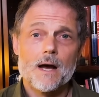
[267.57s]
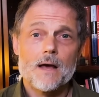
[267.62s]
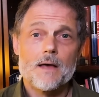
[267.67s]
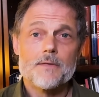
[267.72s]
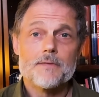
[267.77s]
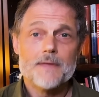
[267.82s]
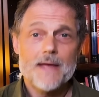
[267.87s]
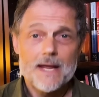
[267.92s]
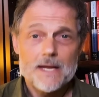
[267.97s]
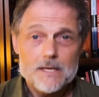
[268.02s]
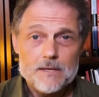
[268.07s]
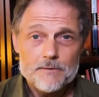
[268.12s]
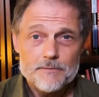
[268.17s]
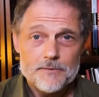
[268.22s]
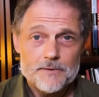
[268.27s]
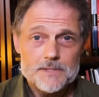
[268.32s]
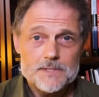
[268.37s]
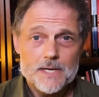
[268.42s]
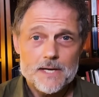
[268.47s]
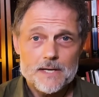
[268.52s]
Thank you
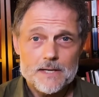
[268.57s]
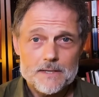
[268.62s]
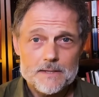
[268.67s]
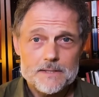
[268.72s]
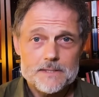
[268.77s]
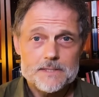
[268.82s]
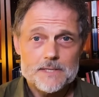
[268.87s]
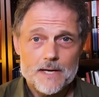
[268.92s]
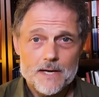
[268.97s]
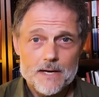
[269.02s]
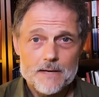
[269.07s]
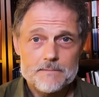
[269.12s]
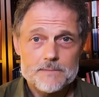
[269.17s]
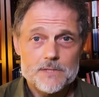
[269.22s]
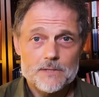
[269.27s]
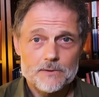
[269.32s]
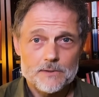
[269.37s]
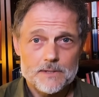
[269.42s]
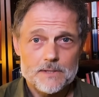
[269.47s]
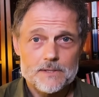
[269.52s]
for taking the time
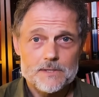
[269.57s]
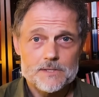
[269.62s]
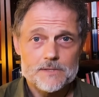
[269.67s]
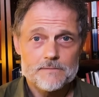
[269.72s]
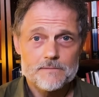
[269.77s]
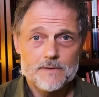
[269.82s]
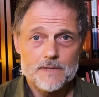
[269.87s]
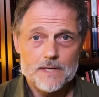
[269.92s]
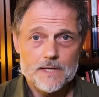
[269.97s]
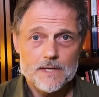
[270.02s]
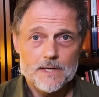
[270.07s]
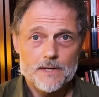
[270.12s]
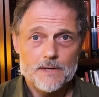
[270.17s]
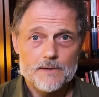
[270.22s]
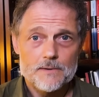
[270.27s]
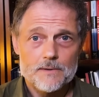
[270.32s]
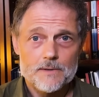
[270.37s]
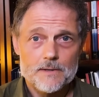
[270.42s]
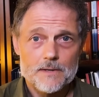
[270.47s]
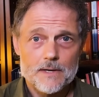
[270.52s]
to look at this video.